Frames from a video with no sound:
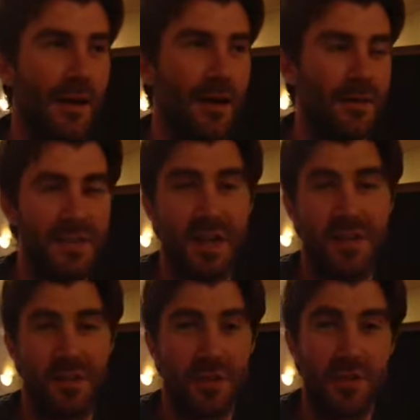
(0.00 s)
these
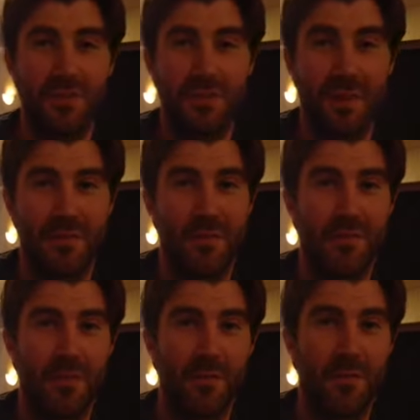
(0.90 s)
guys are good and they're
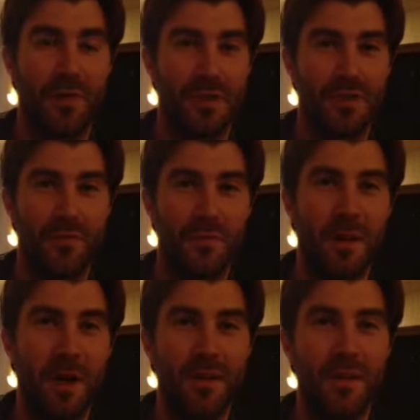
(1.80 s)
they're professionally
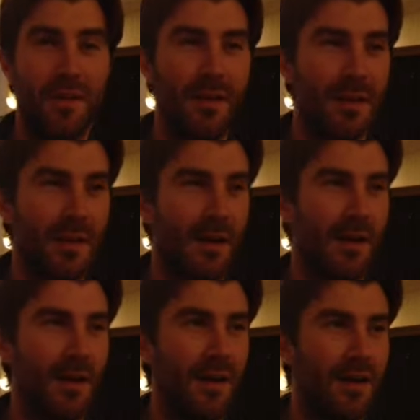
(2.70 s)
minded,
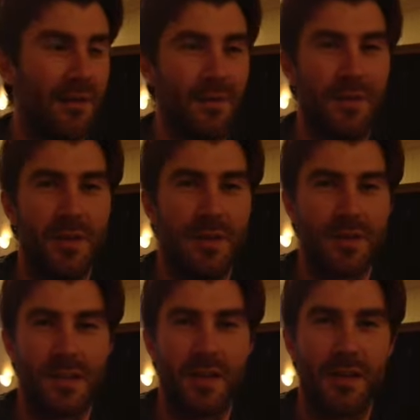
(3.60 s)
and it'll be an
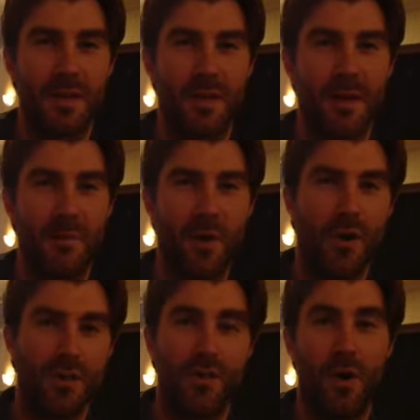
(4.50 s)
exciting
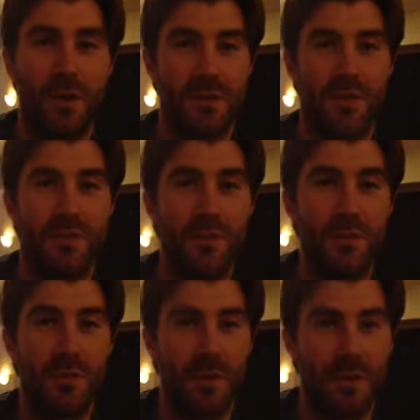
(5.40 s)
product to watch on the
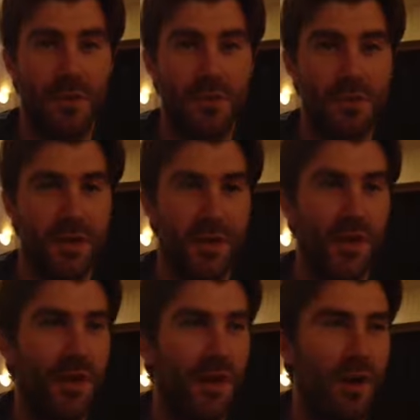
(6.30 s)
field. Our coaches are,
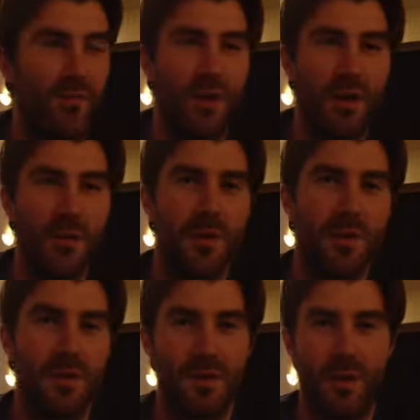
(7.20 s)
are very
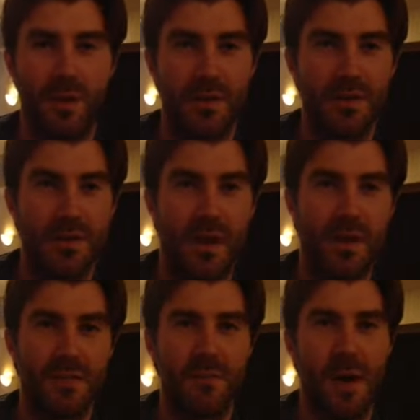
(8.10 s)
committed to training these
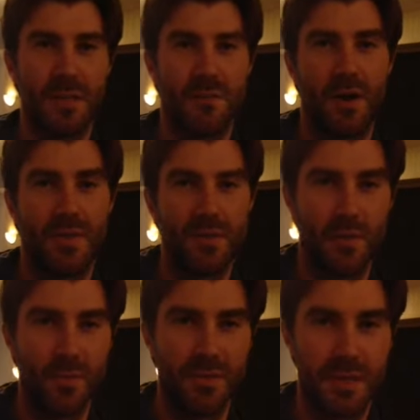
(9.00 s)
guys and maximizing
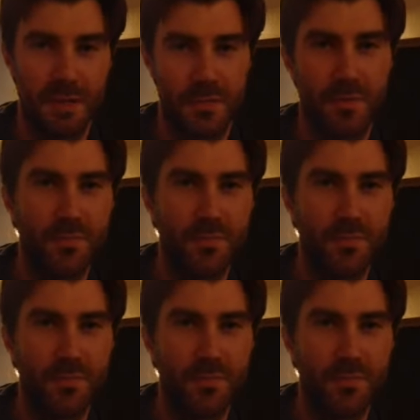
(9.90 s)
their potential.